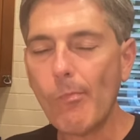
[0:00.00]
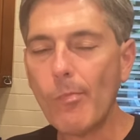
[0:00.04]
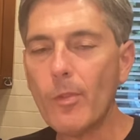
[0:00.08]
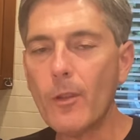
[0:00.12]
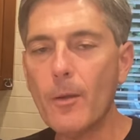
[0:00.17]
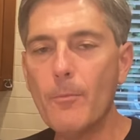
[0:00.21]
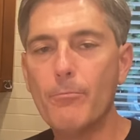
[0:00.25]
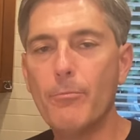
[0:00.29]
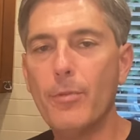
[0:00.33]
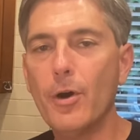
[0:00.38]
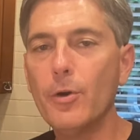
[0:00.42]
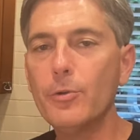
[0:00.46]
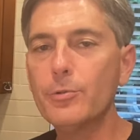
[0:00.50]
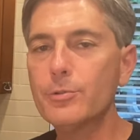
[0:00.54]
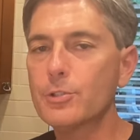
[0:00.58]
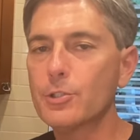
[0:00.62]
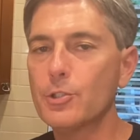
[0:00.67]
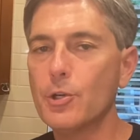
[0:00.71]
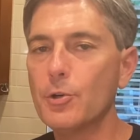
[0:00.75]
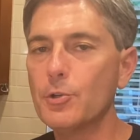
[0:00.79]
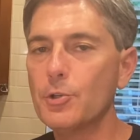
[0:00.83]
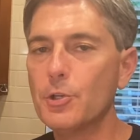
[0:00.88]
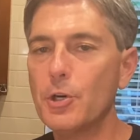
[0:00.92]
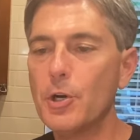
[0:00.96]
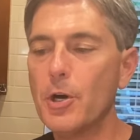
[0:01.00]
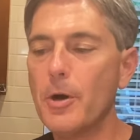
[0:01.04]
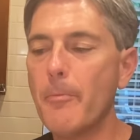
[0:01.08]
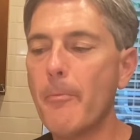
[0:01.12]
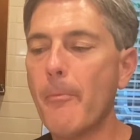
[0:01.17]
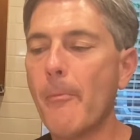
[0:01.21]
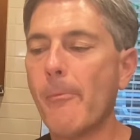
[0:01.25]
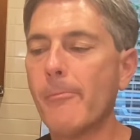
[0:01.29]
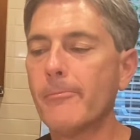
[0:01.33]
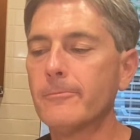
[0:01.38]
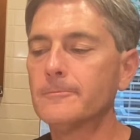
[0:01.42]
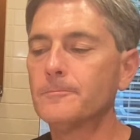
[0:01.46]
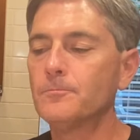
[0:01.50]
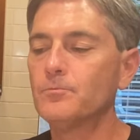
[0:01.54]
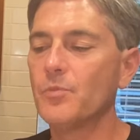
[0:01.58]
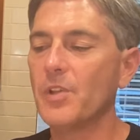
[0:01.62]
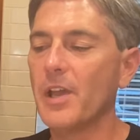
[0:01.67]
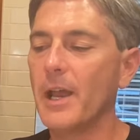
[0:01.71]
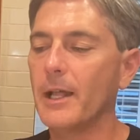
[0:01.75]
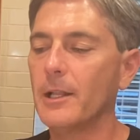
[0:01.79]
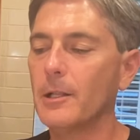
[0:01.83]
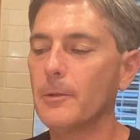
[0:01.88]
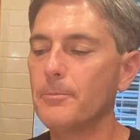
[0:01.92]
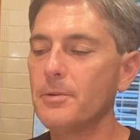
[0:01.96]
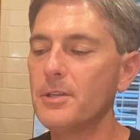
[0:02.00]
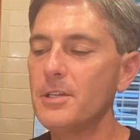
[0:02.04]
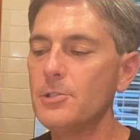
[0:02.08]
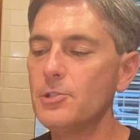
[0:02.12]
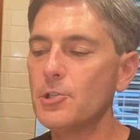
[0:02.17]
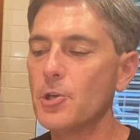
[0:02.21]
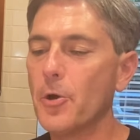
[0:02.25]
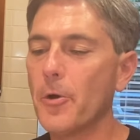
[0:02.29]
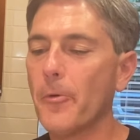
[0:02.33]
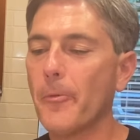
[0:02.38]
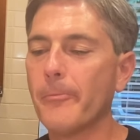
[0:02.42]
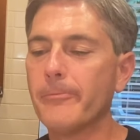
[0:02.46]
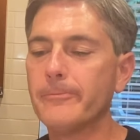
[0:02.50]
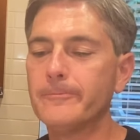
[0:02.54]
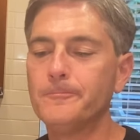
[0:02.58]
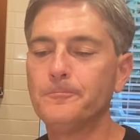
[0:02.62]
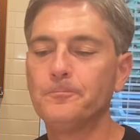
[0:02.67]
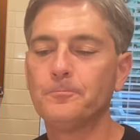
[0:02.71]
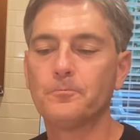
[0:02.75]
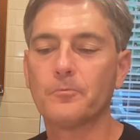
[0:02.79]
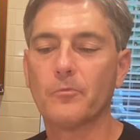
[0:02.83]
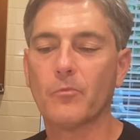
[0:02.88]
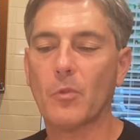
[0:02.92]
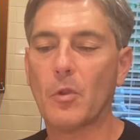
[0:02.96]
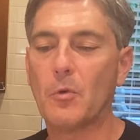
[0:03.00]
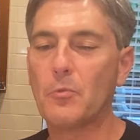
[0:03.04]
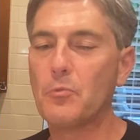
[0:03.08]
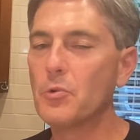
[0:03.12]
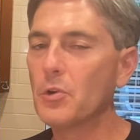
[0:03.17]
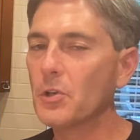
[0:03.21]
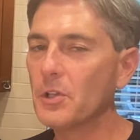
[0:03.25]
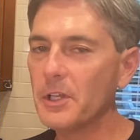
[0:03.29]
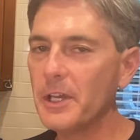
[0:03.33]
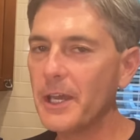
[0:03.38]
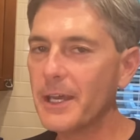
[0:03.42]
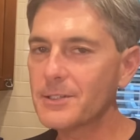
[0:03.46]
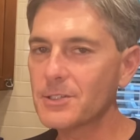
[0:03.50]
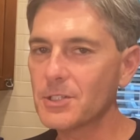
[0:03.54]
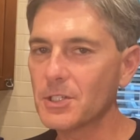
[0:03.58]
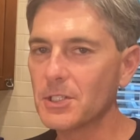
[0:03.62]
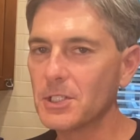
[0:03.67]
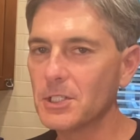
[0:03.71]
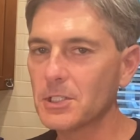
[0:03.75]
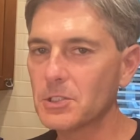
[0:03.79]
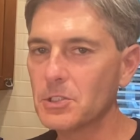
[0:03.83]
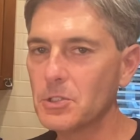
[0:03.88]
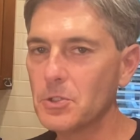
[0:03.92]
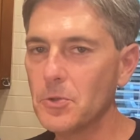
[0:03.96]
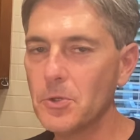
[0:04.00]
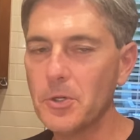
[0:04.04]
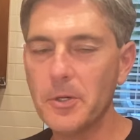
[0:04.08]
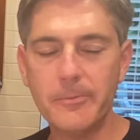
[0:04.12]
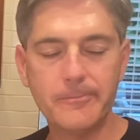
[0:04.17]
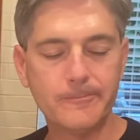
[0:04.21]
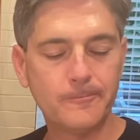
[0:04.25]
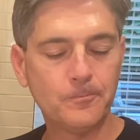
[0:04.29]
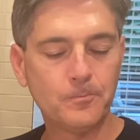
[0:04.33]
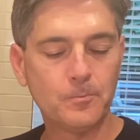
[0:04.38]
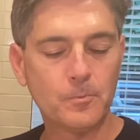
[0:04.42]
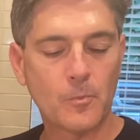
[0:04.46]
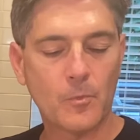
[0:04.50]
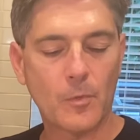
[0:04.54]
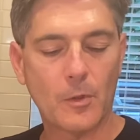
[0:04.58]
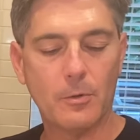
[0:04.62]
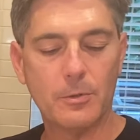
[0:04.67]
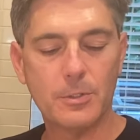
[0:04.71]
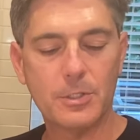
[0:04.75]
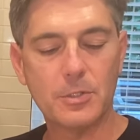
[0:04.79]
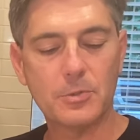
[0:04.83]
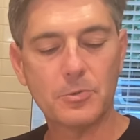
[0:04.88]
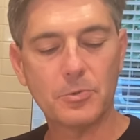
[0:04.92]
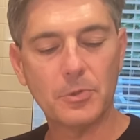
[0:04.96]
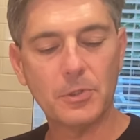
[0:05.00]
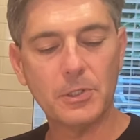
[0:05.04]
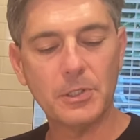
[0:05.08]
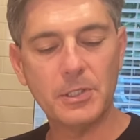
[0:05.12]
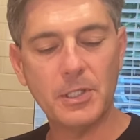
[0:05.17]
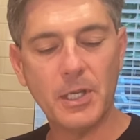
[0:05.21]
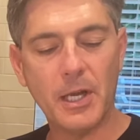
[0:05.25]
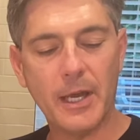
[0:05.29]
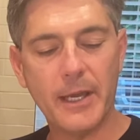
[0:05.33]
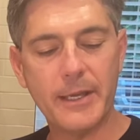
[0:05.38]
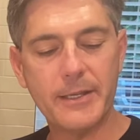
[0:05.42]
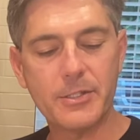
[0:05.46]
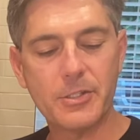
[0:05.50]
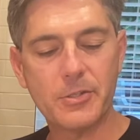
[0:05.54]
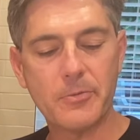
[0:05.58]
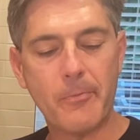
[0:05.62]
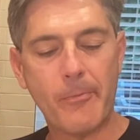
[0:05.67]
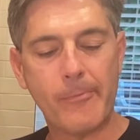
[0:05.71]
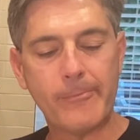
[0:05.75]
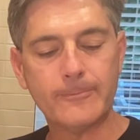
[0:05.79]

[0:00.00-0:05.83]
Both so good. The jalapeno really has a kick to it, which is really nice.